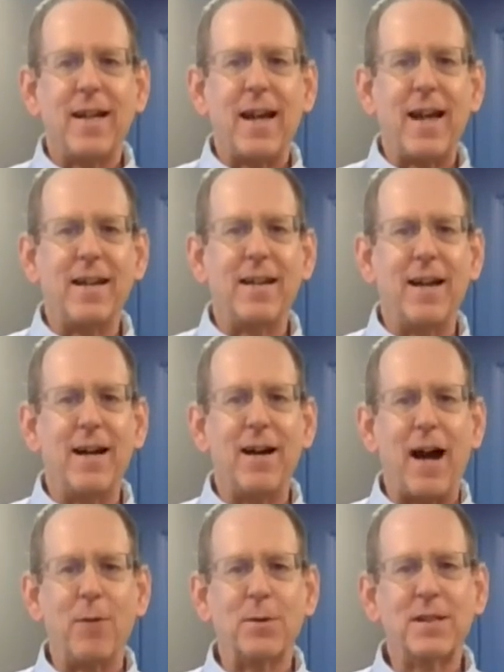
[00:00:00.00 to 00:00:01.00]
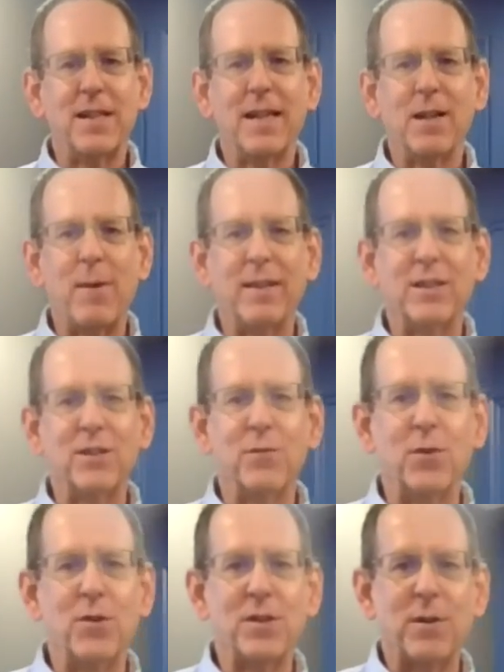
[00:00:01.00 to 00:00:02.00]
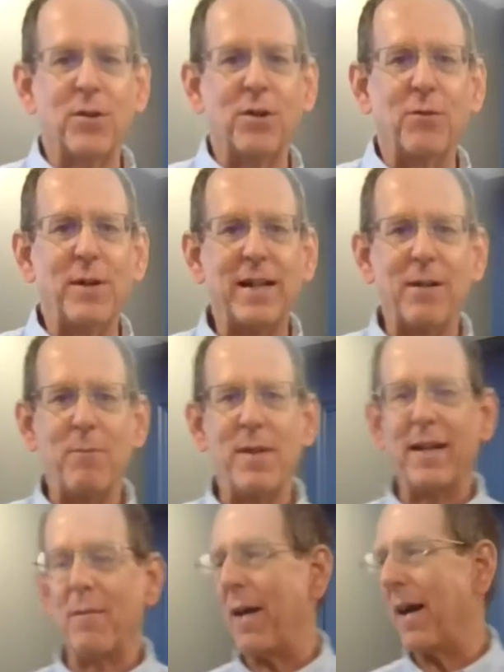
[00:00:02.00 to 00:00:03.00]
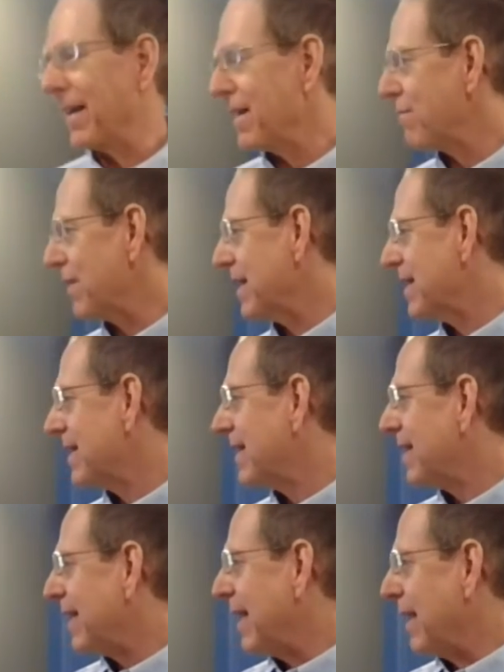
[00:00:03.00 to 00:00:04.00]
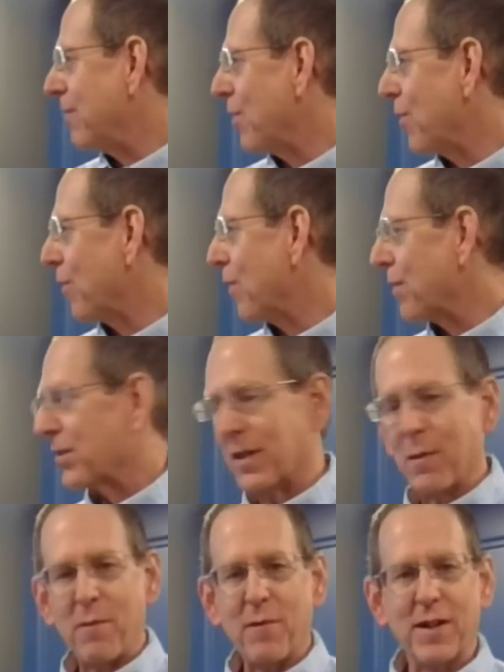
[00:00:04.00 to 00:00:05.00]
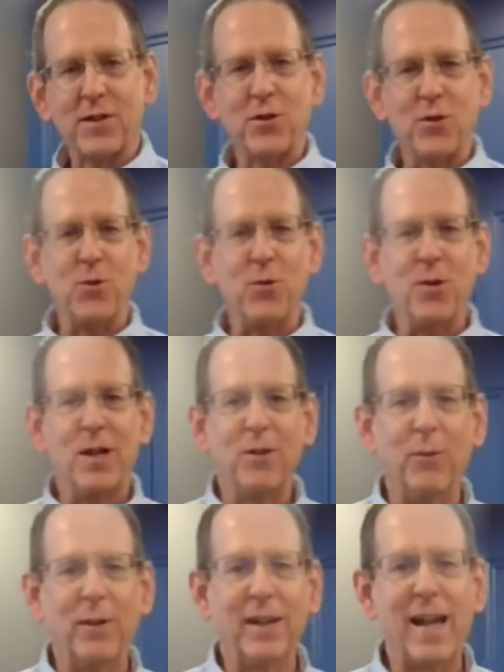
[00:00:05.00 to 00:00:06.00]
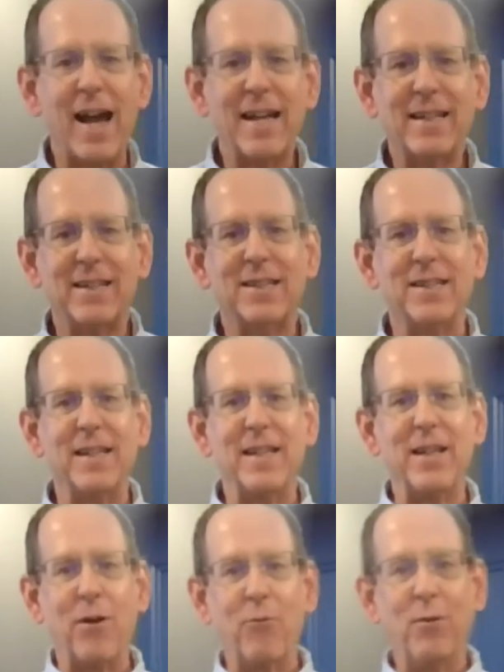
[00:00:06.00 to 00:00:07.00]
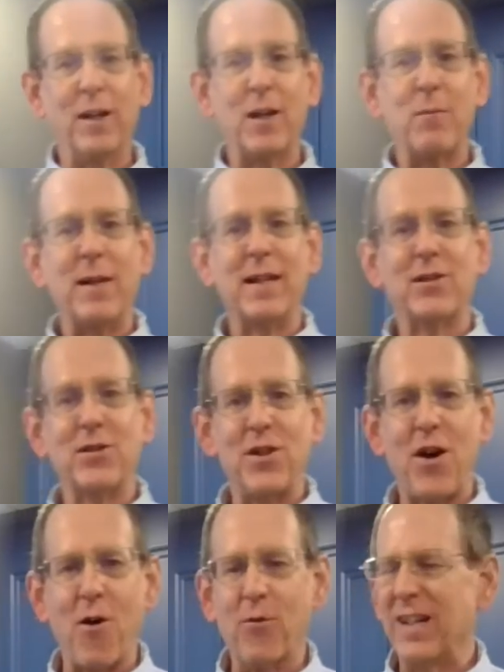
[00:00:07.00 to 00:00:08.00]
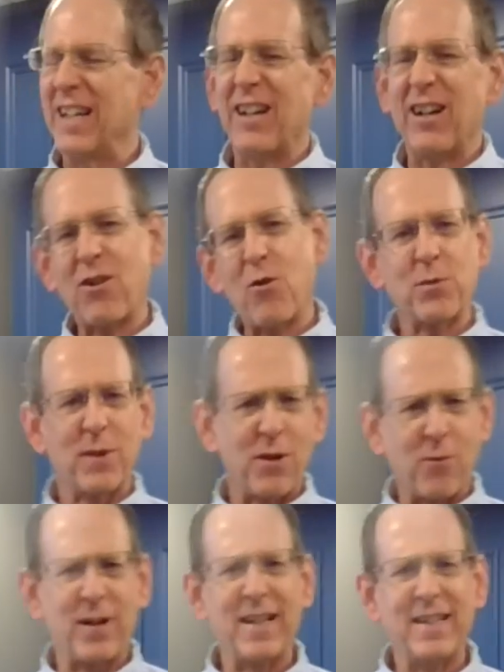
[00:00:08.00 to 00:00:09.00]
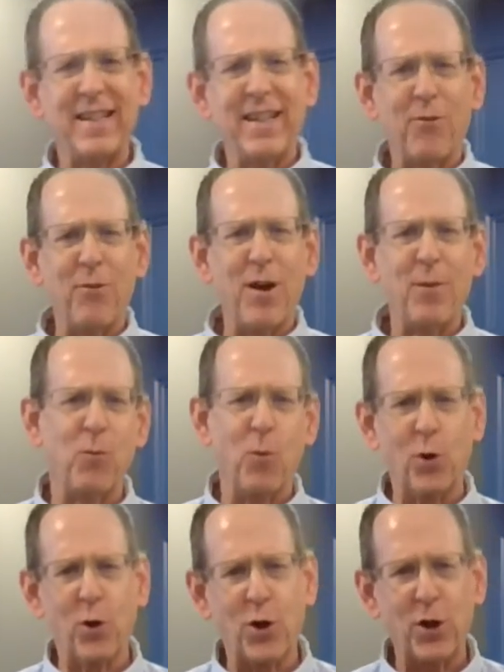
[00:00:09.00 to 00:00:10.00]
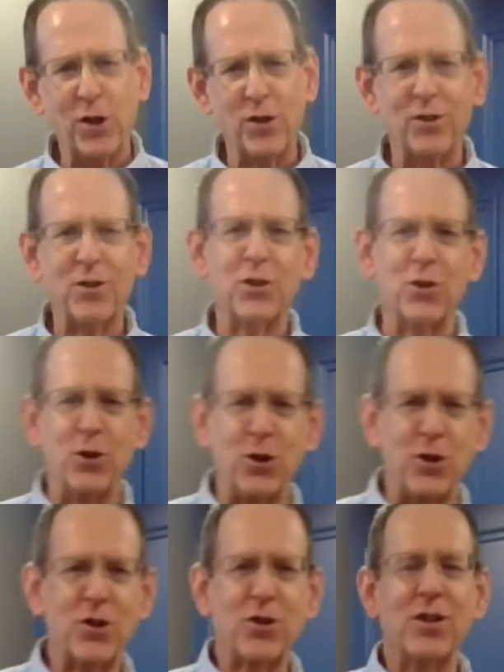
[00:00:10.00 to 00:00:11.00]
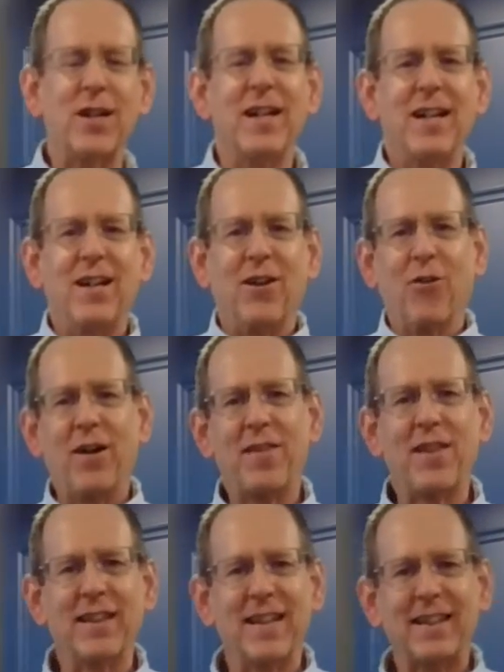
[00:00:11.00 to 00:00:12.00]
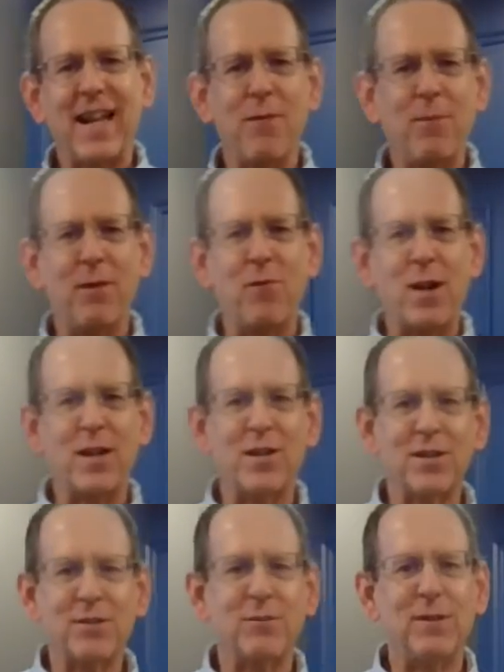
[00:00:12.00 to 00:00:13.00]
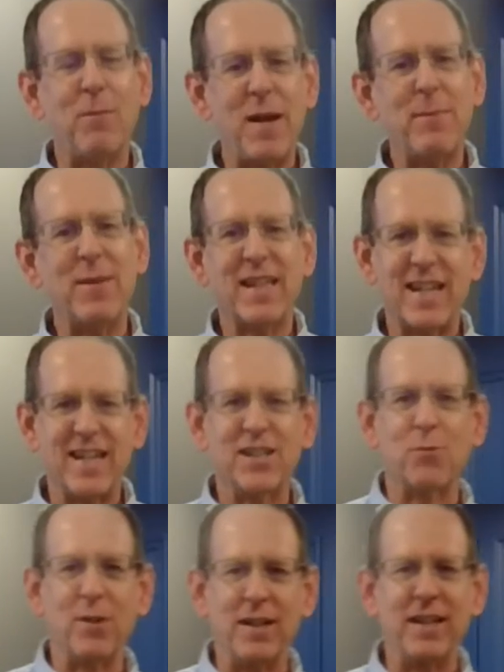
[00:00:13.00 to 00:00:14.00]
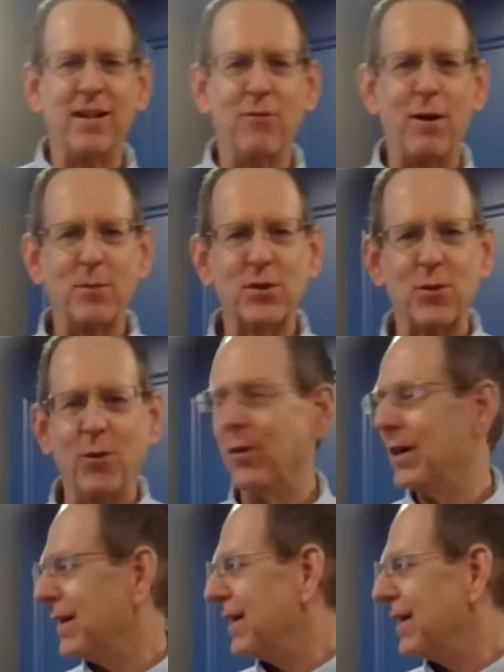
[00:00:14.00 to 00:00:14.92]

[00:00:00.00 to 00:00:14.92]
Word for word: And uh, I was thinking about this verse I'm going to read in a minute about envy. And, you know, there are some of us who would like to see a really big snow. Of course, we don't want it to interrupt work or church or anything like that. But if we could just, well, maybe the kids want it to interrupt school.